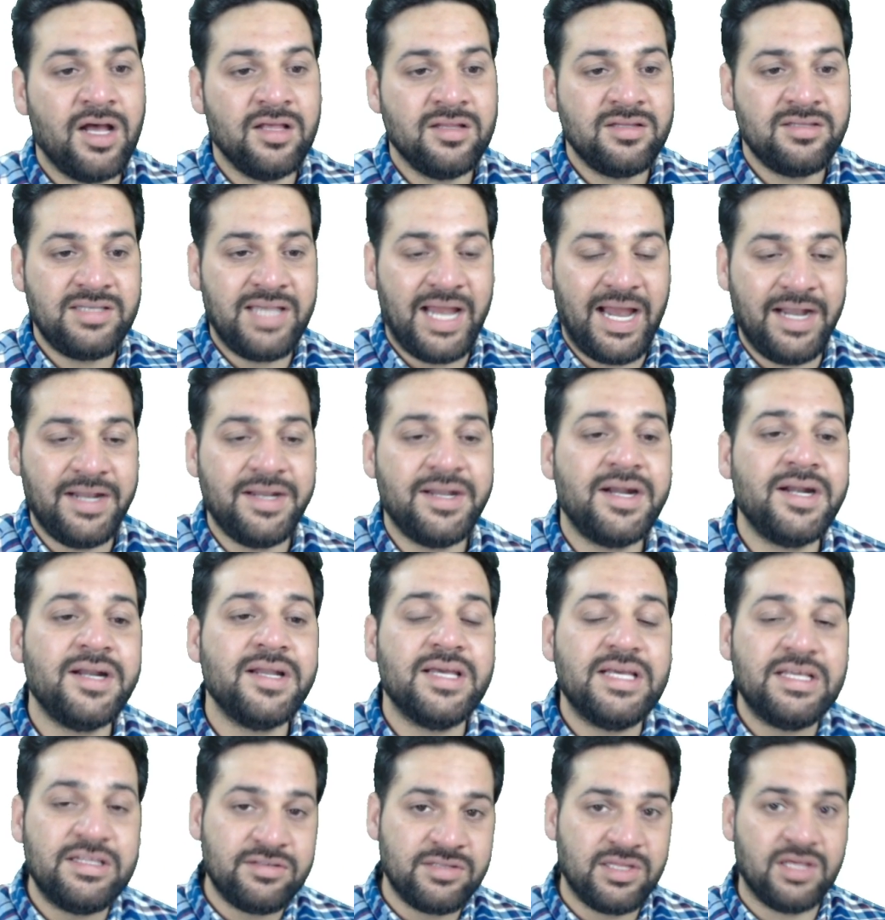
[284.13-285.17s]

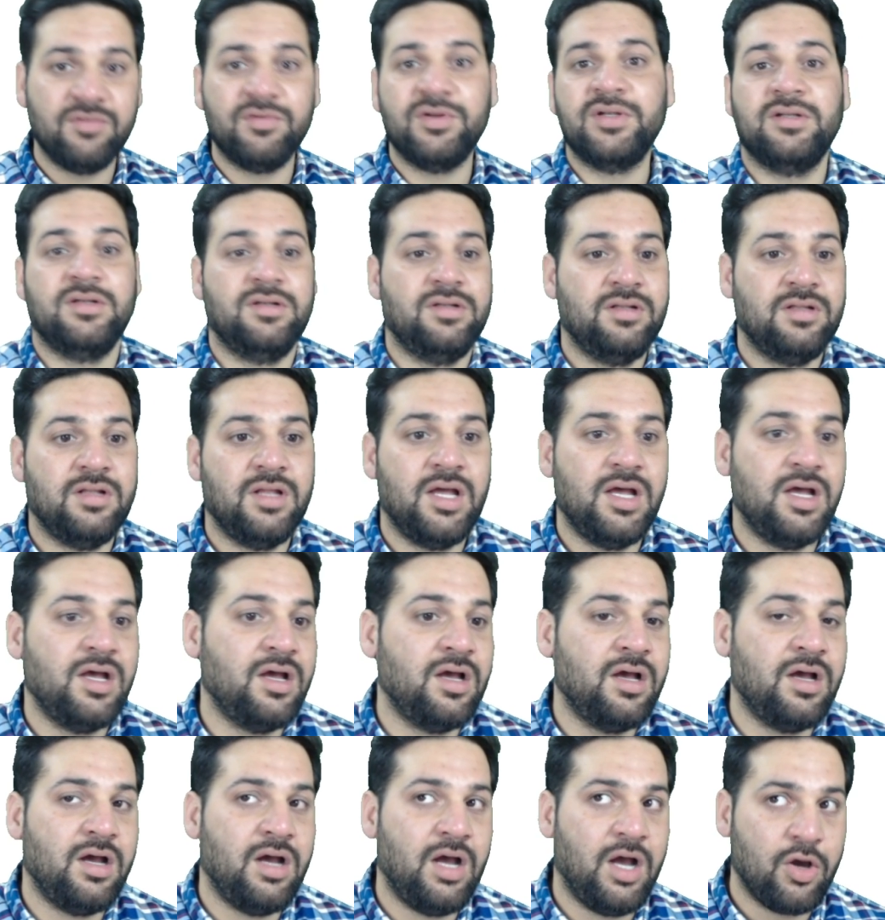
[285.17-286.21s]
standard is given.
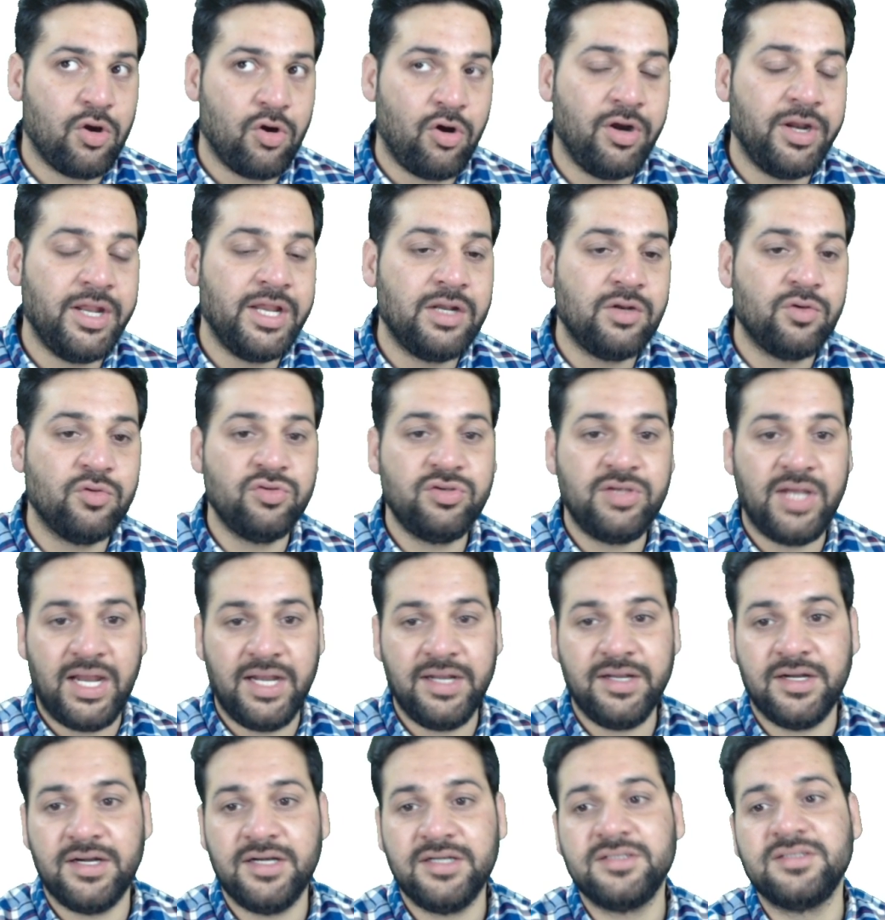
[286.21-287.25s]
According to
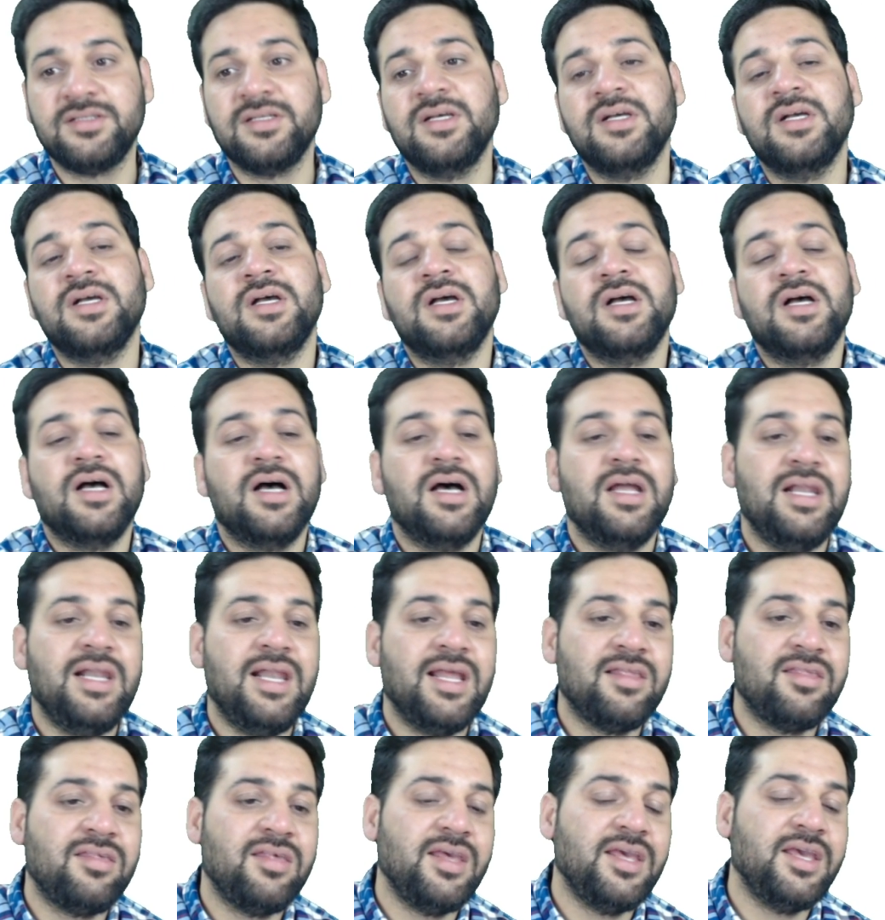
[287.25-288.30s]
standards,
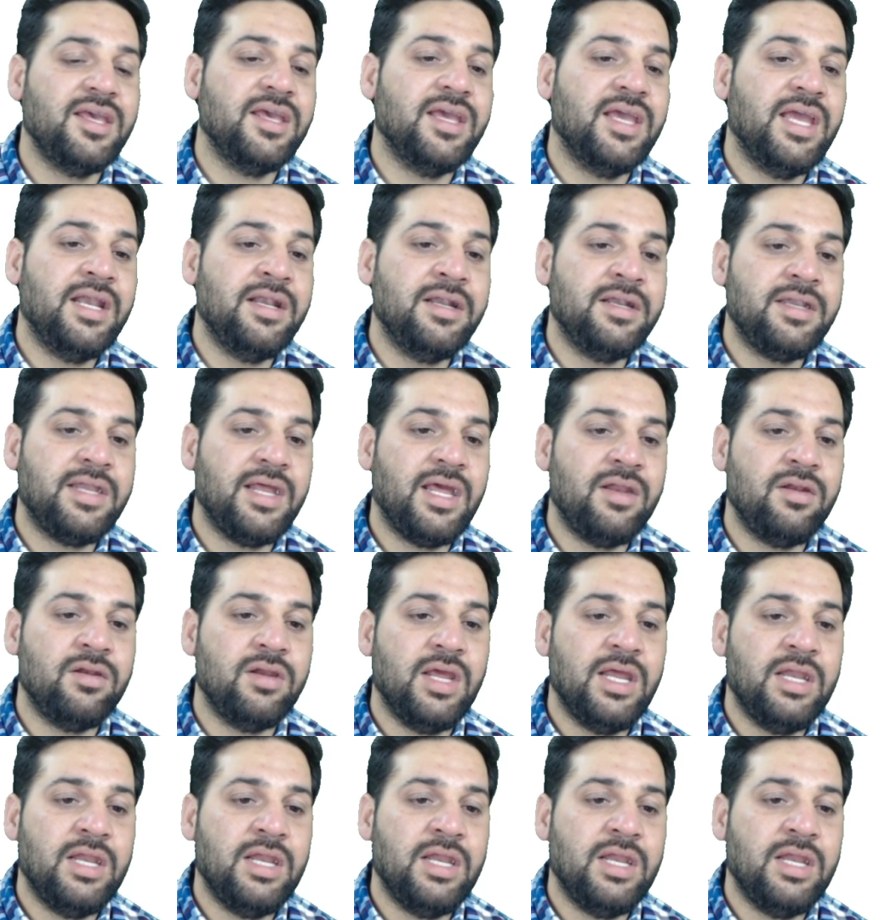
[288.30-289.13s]
let's say in a